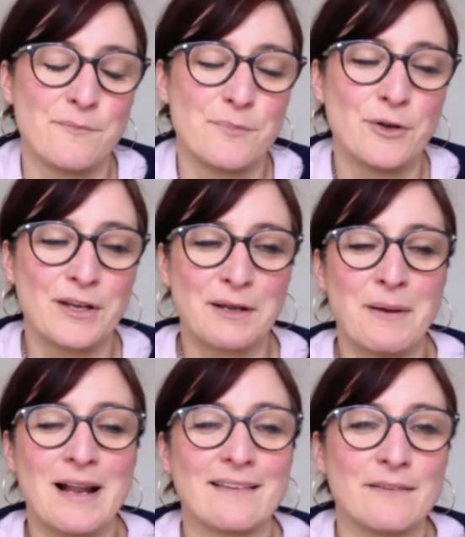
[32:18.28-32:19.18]
Buckingham
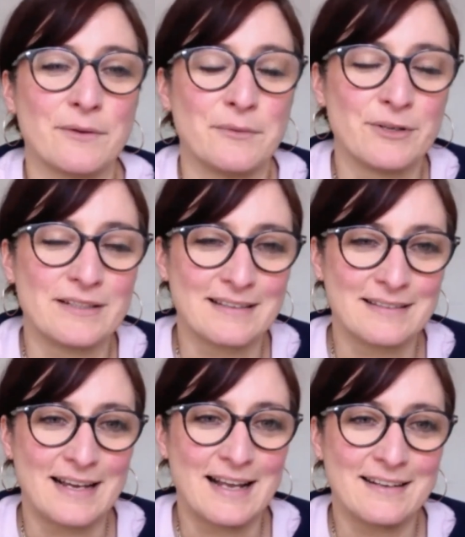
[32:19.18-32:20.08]
Palace when Princess
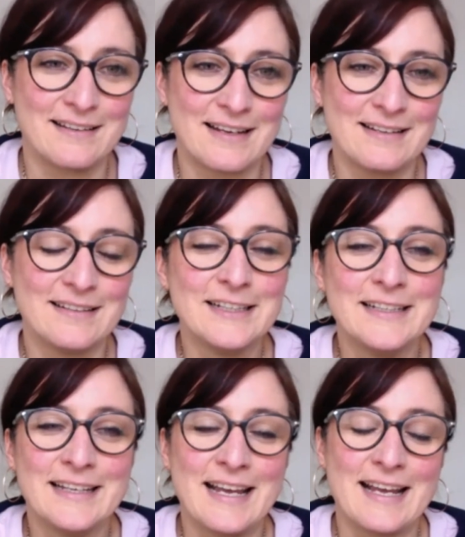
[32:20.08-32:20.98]
Diana died.
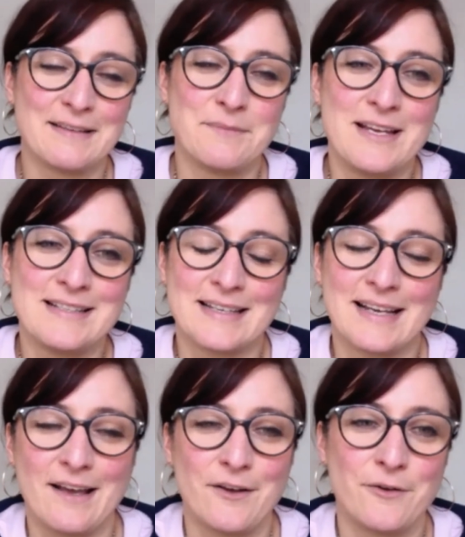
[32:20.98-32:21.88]
It's
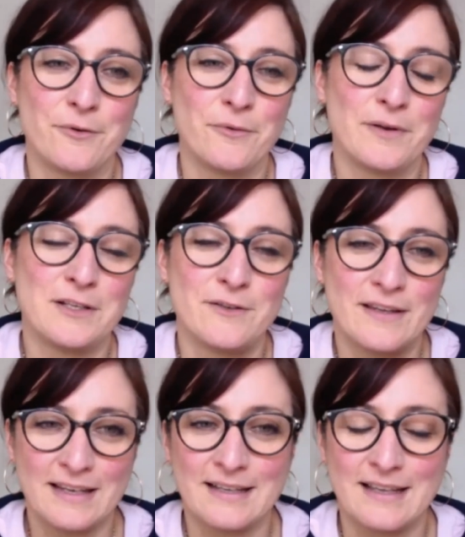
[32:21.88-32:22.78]
amazing how when you
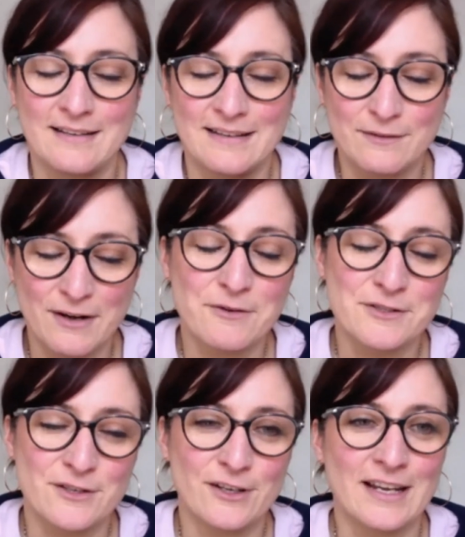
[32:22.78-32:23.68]
think that it's
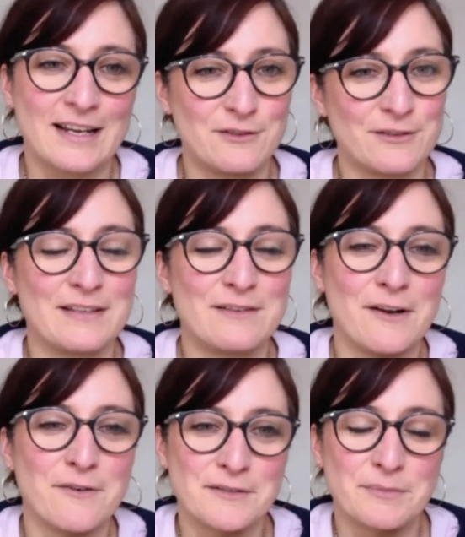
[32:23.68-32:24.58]
flowers you're looking at, you see
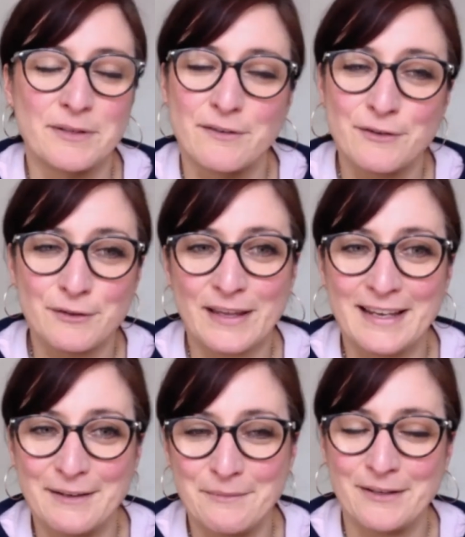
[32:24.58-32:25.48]
flowers, but if you
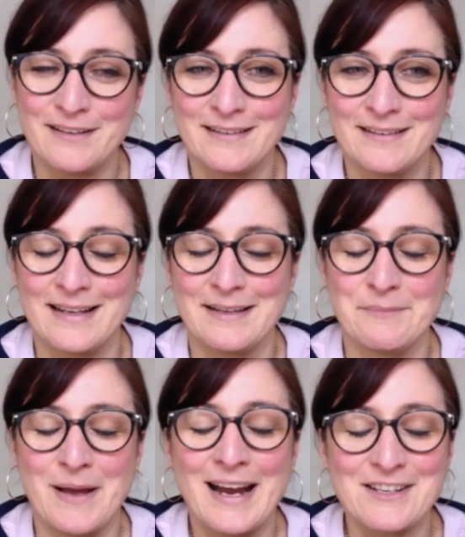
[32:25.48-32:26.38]
think about it
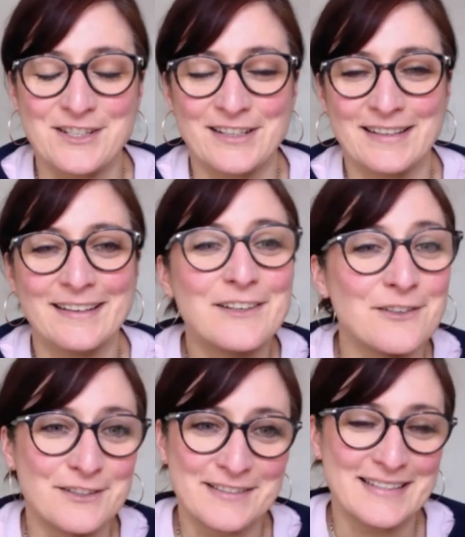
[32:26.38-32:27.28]
and packaging,
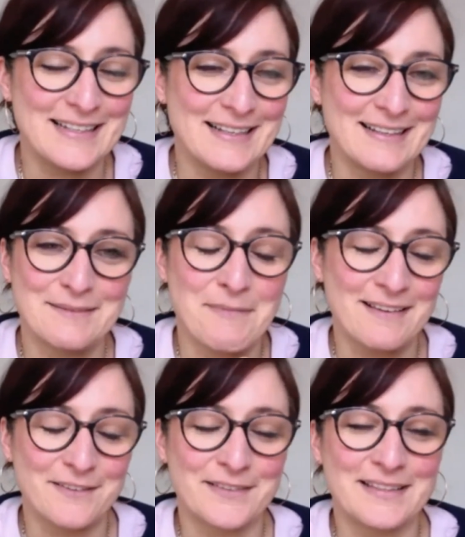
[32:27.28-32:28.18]
you'll just see this
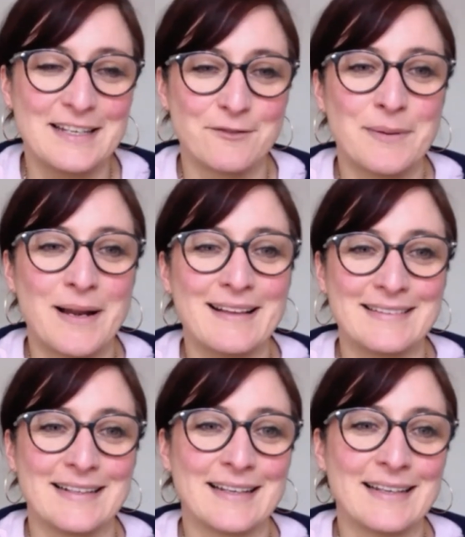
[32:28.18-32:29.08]
massive sea of
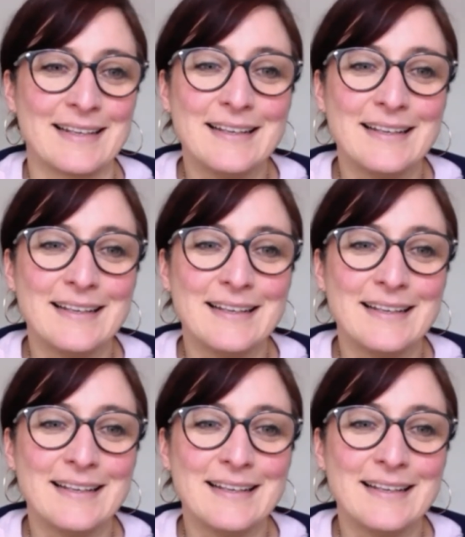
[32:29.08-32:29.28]
plastic